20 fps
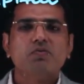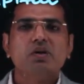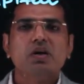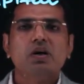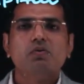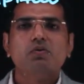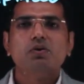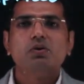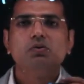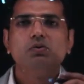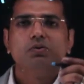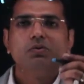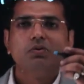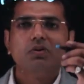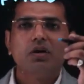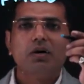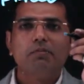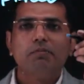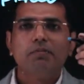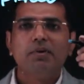we have to
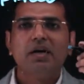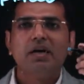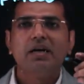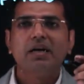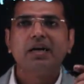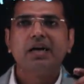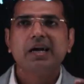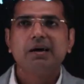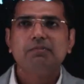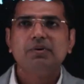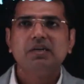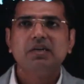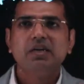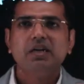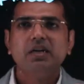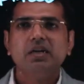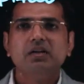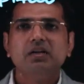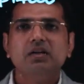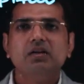compare
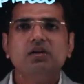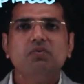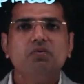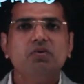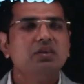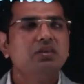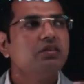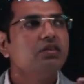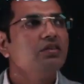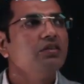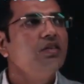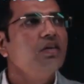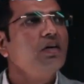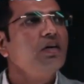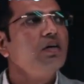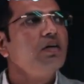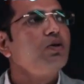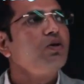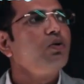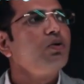capital with
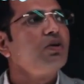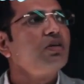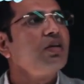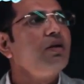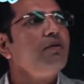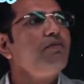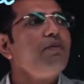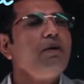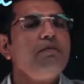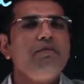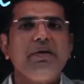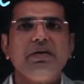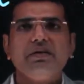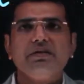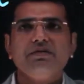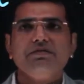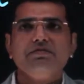the total payment,